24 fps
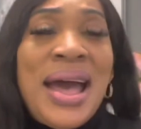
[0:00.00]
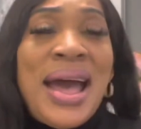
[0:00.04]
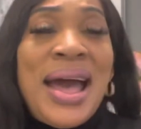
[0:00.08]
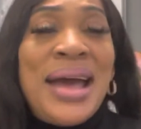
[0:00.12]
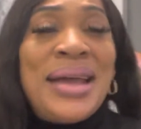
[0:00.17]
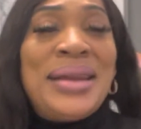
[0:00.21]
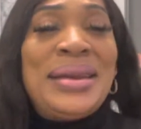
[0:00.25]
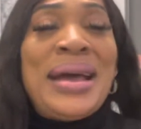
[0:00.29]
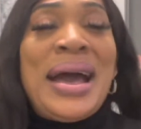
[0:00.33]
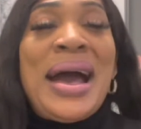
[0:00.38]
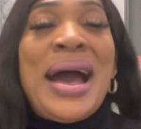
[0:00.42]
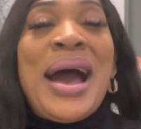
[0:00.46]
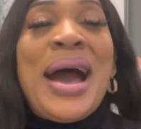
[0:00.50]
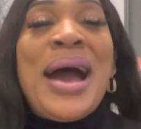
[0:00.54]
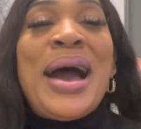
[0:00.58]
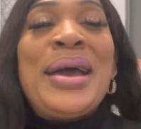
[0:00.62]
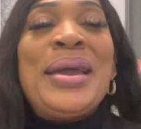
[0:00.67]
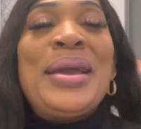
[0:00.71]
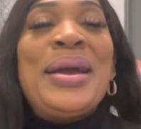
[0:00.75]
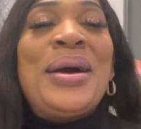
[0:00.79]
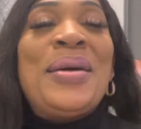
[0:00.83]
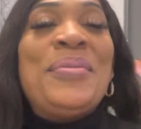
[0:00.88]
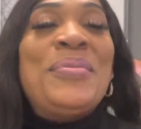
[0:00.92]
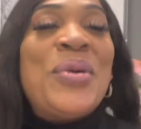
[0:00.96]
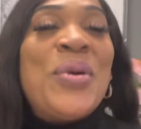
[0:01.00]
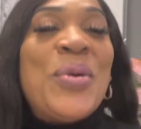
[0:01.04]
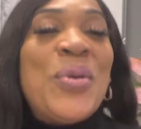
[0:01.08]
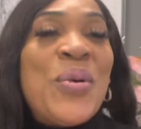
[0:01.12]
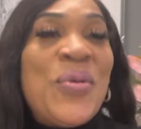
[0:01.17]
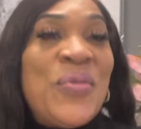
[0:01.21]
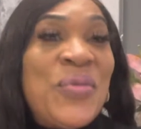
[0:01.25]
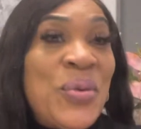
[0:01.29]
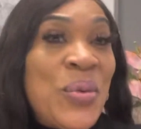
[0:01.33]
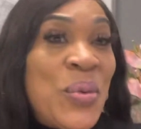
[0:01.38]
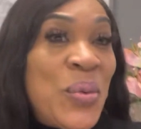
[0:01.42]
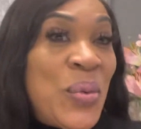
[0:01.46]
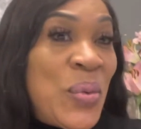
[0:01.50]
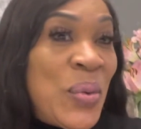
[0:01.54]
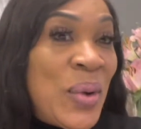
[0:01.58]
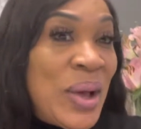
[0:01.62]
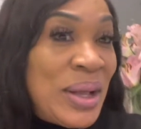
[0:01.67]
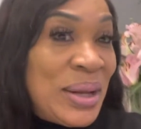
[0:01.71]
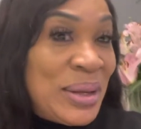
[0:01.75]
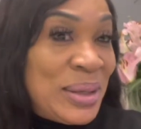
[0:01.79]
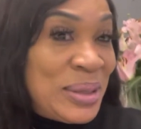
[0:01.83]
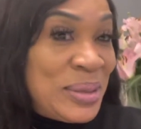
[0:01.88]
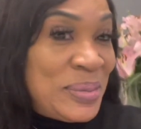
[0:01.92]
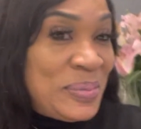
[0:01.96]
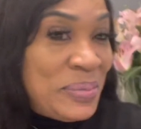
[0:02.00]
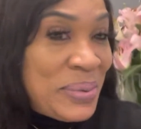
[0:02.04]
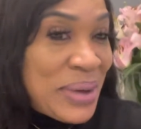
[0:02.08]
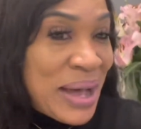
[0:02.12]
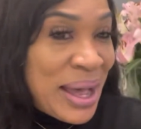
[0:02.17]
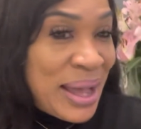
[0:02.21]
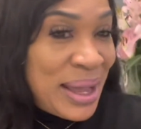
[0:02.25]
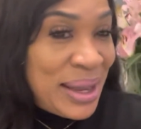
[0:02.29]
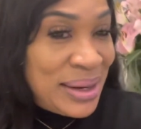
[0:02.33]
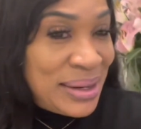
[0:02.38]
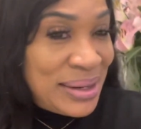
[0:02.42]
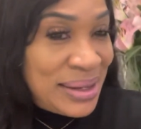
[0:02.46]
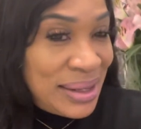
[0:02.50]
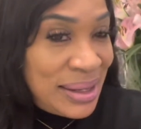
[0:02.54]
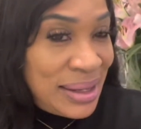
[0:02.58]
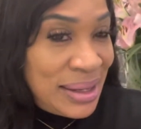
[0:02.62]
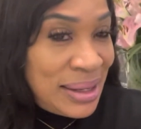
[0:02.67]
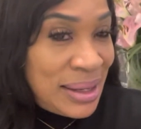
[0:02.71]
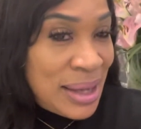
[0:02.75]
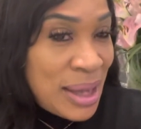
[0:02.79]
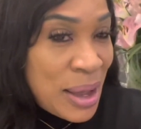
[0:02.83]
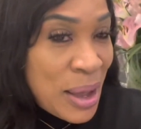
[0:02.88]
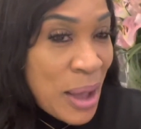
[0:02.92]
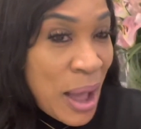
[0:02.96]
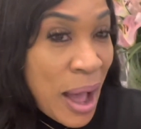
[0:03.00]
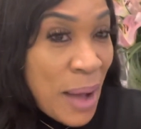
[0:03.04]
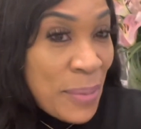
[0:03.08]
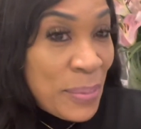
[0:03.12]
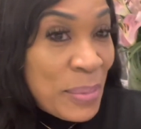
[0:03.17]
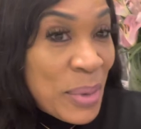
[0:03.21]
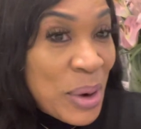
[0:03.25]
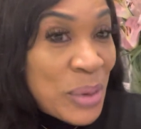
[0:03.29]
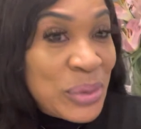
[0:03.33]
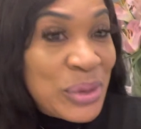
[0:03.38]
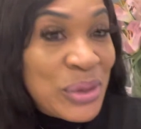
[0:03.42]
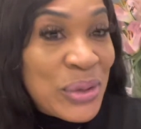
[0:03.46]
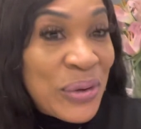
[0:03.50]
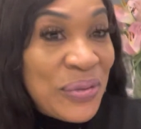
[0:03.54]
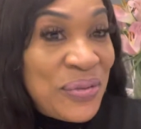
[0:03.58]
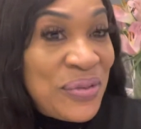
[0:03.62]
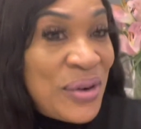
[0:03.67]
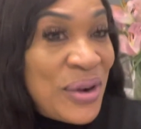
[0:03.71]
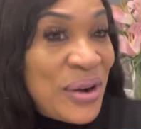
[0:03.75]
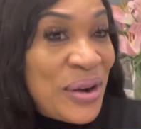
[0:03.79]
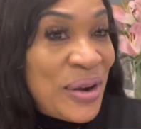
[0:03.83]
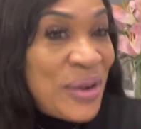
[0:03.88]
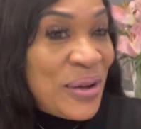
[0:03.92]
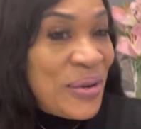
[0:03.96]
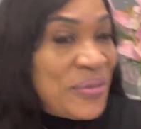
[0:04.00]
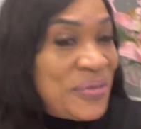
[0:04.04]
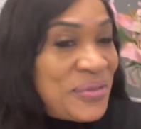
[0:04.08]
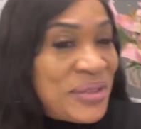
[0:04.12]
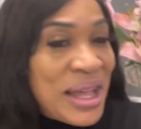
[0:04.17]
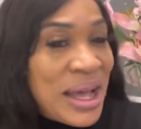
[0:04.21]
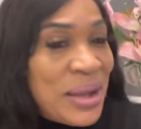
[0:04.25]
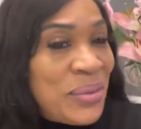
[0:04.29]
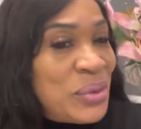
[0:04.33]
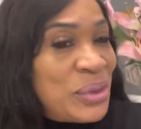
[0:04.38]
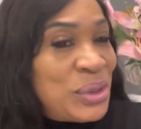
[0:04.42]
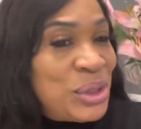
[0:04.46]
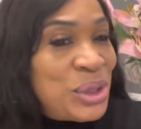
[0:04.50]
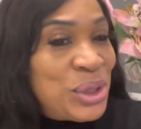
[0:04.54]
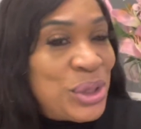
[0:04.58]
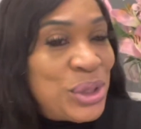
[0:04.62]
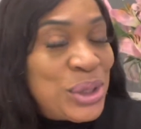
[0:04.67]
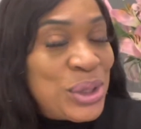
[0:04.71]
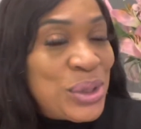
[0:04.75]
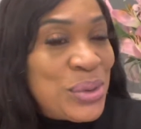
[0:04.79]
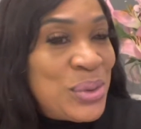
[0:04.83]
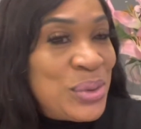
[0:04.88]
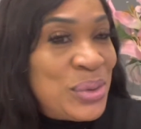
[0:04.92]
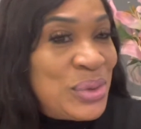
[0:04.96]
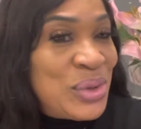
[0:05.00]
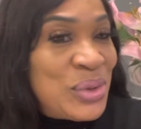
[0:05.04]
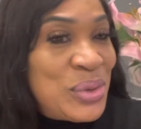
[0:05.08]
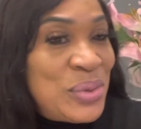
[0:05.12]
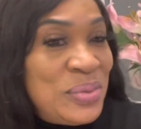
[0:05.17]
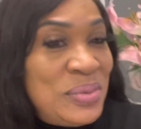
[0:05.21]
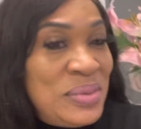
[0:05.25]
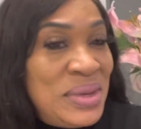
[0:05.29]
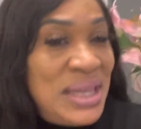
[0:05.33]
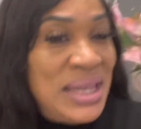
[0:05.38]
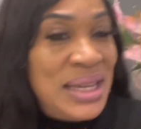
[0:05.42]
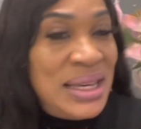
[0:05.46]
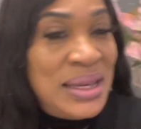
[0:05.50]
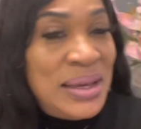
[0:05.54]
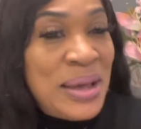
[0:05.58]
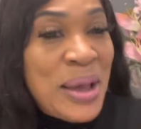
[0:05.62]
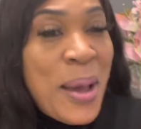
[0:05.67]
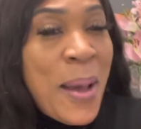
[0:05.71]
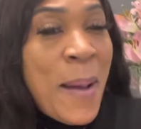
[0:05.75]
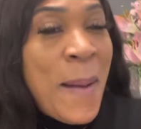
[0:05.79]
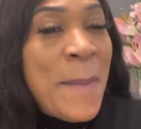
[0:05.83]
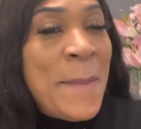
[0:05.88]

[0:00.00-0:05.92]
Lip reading: and I am overwhelmed by the amount of love that was shown to me.